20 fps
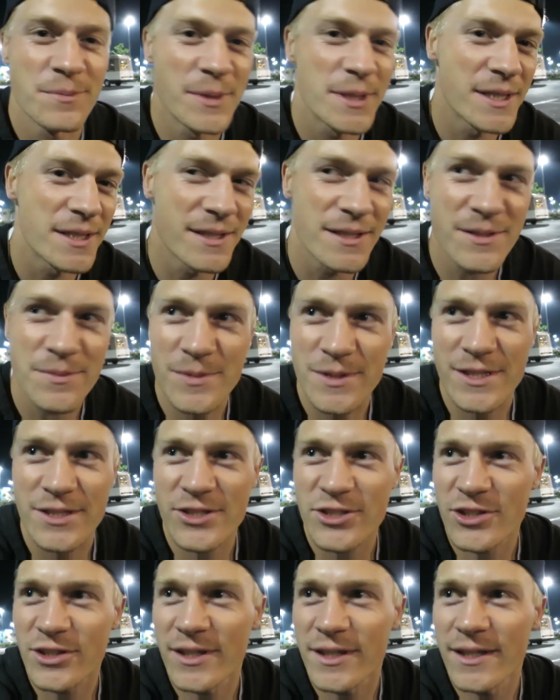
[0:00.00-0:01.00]
to be in this
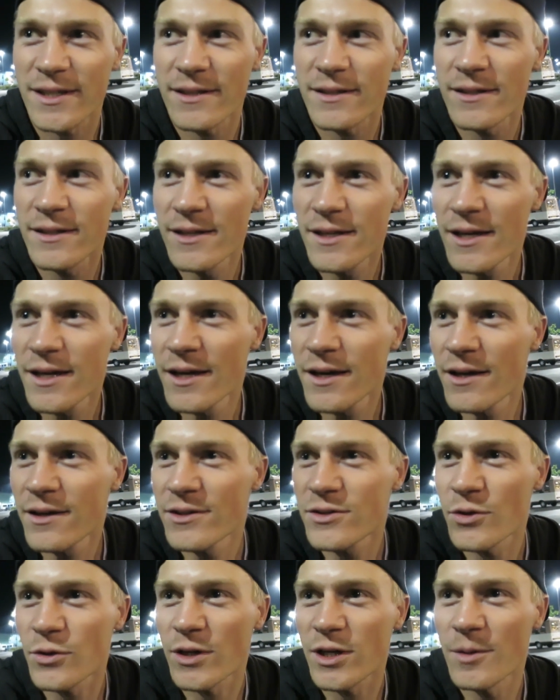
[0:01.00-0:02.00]
position, and
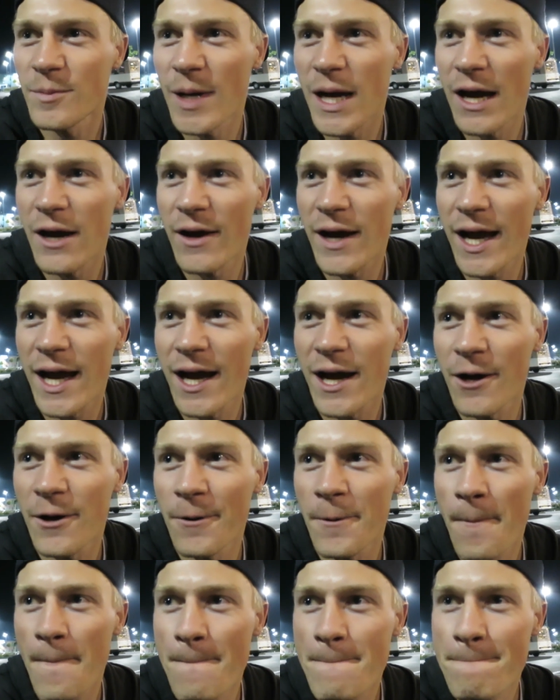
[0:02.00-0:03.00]
talking about
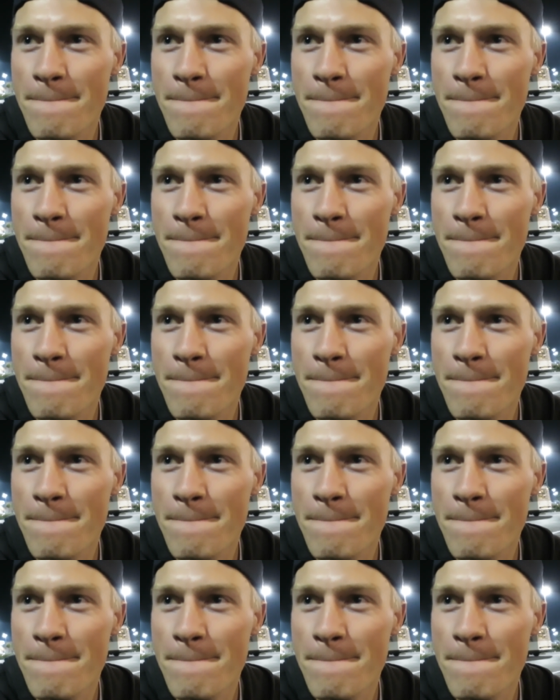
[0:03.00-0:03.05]
how